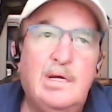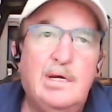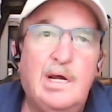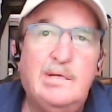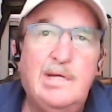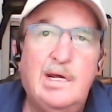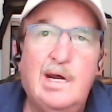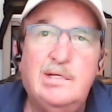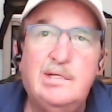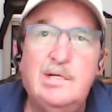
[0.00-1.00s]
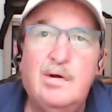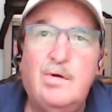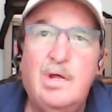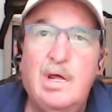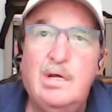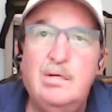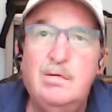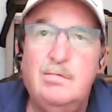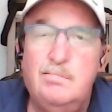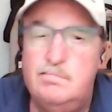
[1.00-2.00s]
And then I said, okay,
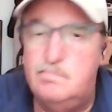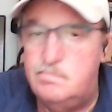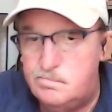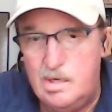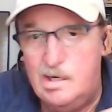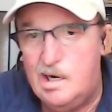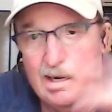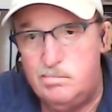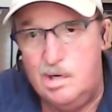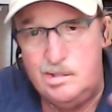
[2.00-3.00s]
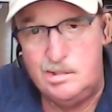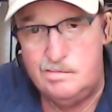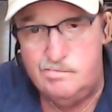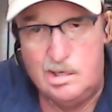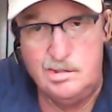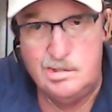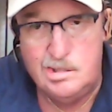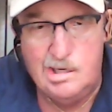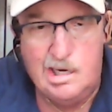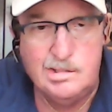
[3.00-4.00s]
and I got bunches of
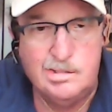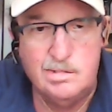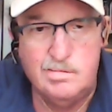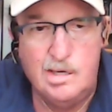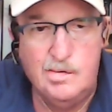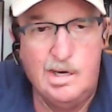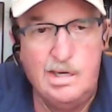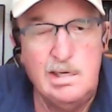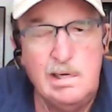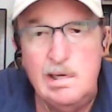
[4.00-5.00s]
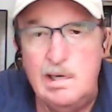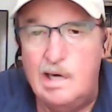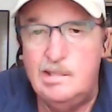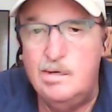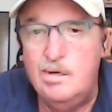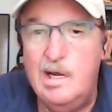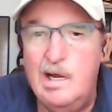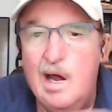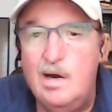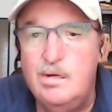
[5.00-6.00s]
answers, by the way. I said, okay,
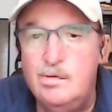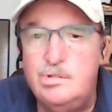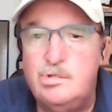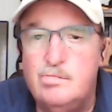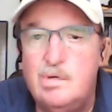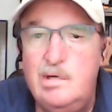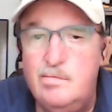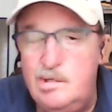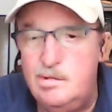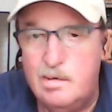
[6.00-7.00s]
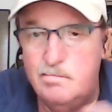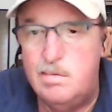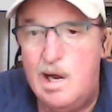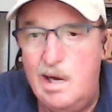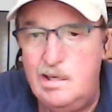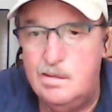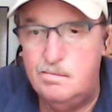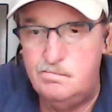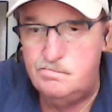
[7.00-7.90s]
out of those three, when you combine them,